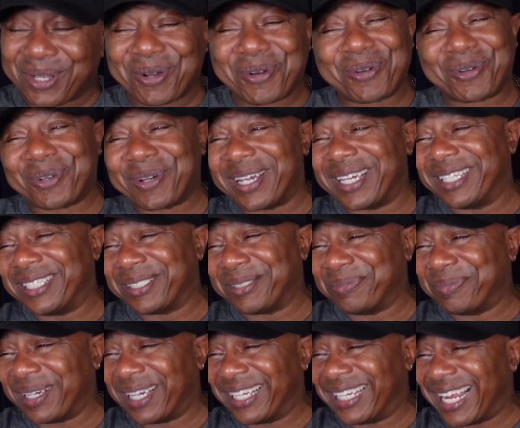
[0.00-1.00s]
so crazy,
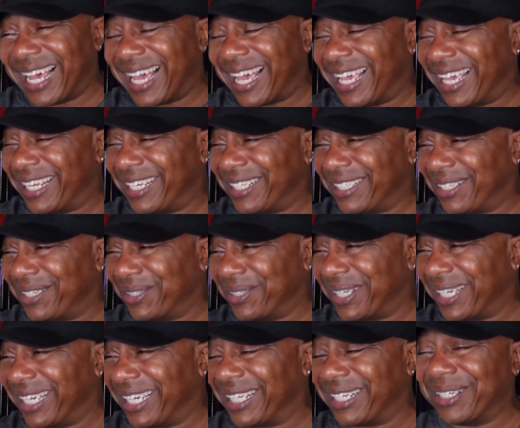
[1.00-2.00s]
man. I had to go
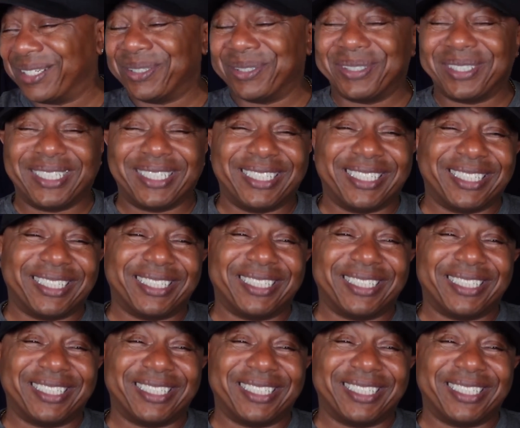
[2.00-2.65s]
ahead on and